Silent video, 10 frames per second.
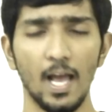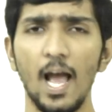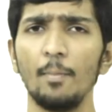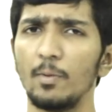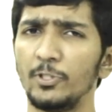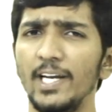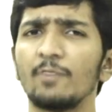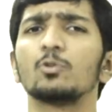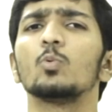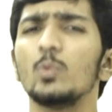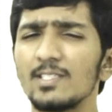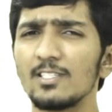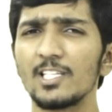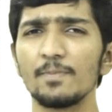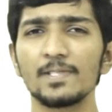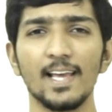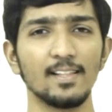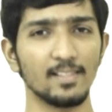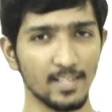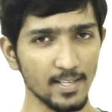I'm Abhishek to the Wheels and Chips,
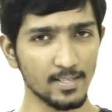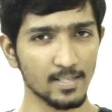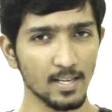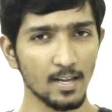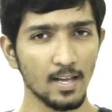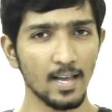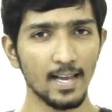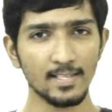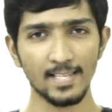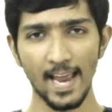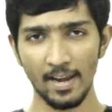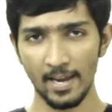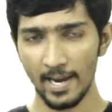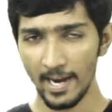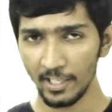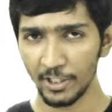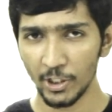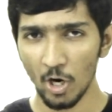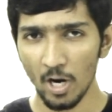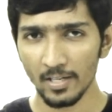and this is an
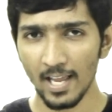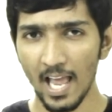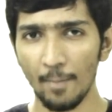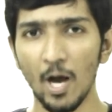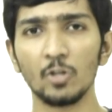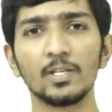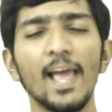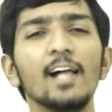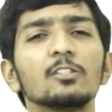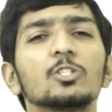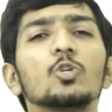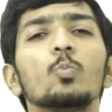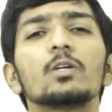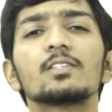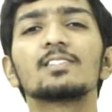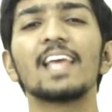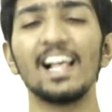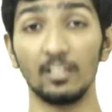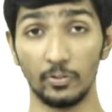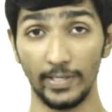in-shot about L2 versus
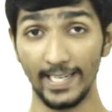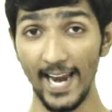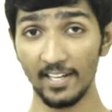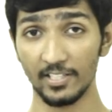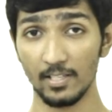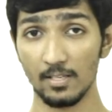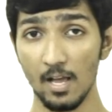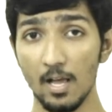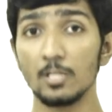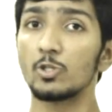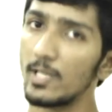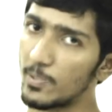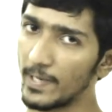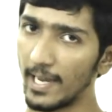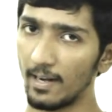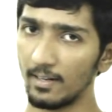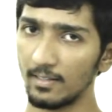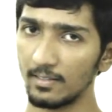L3 caches. So let's begin.